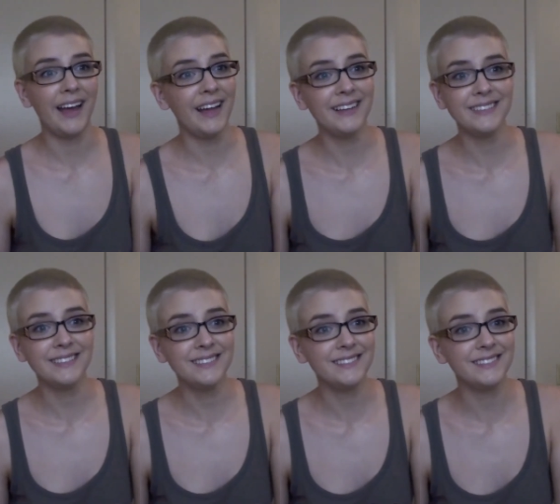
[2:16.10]

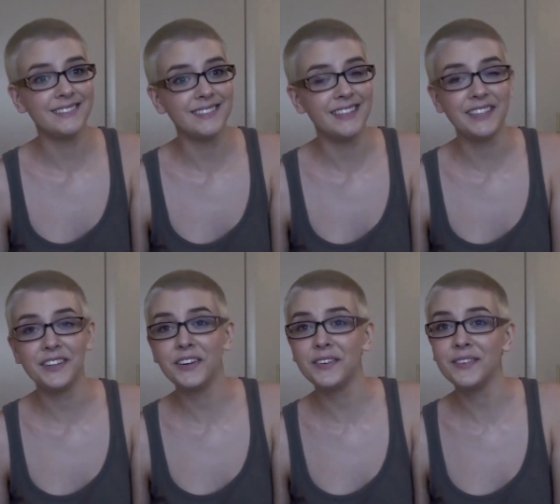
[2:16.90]
And, you
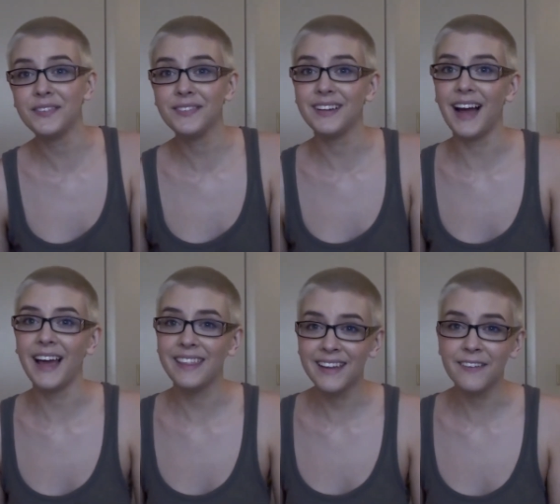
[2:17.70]
know,
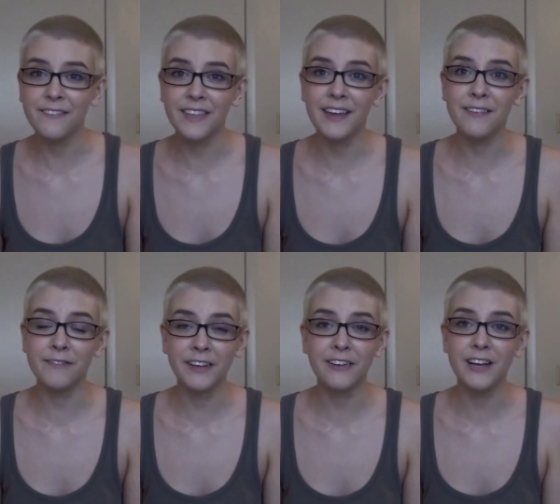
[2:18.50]
I think if they
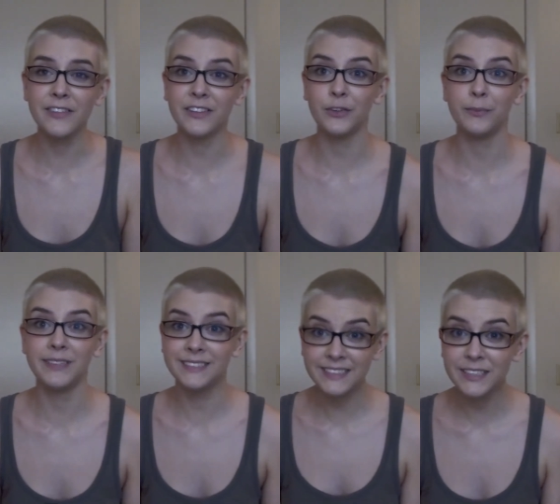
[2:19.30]
figure out that you've
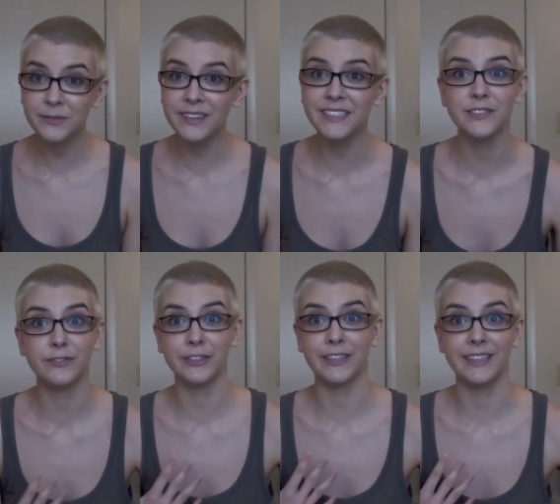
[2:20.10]
been dealing with this
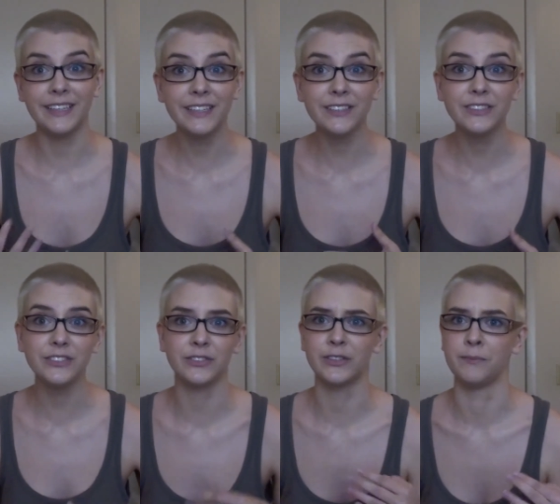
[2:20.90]
for
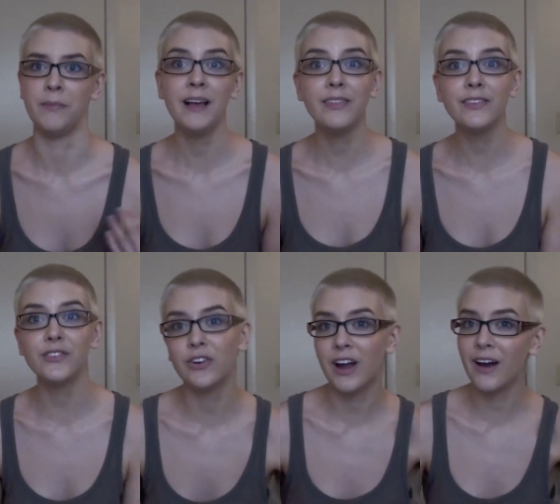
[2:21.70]
years or
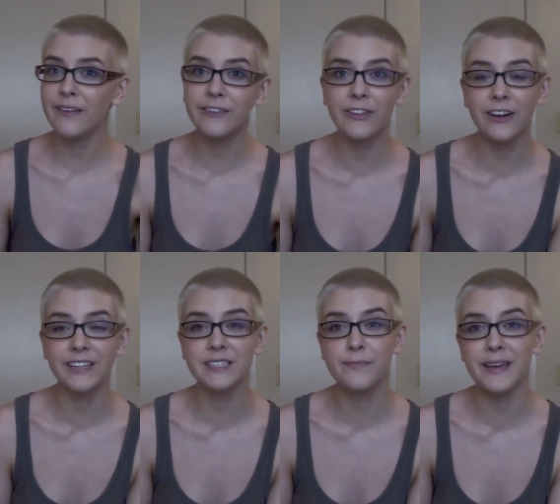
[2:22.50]
months or however long
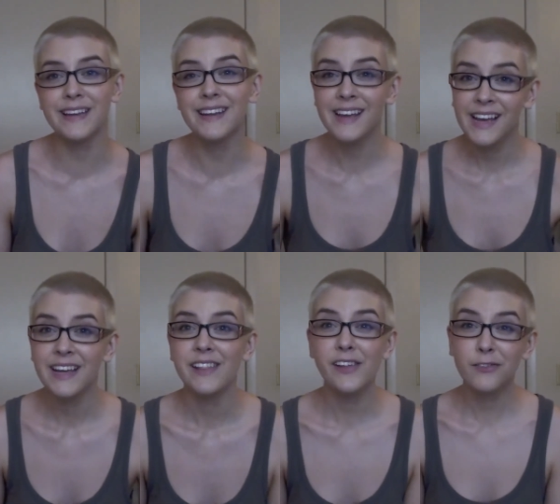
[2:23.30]
it's been,
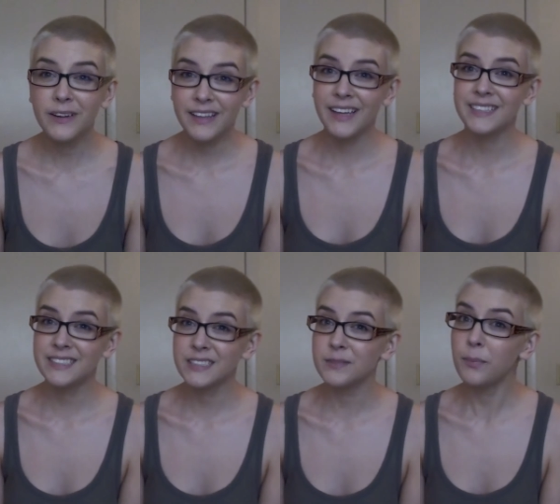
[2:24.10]
they'll
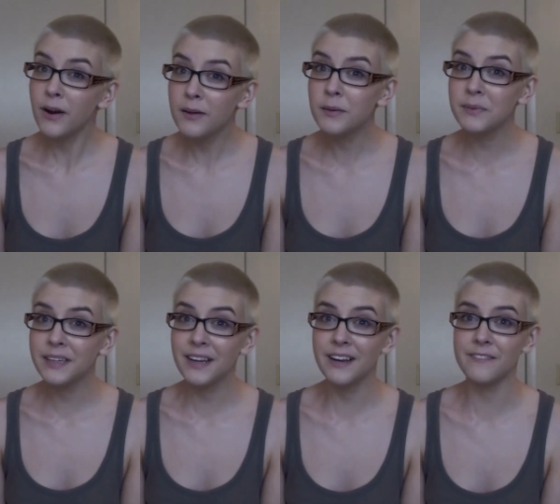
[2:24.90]
realize it's
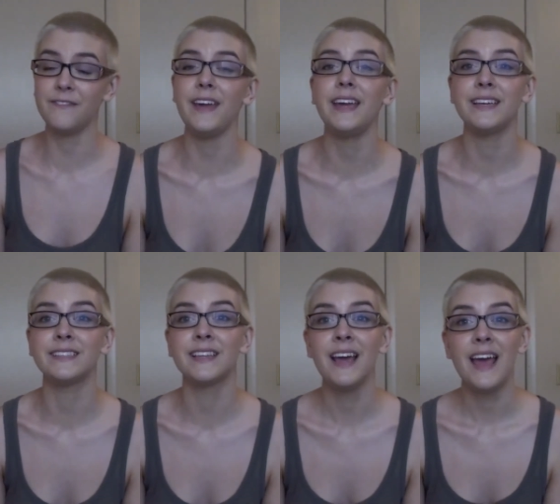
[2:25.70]
probably not a phase.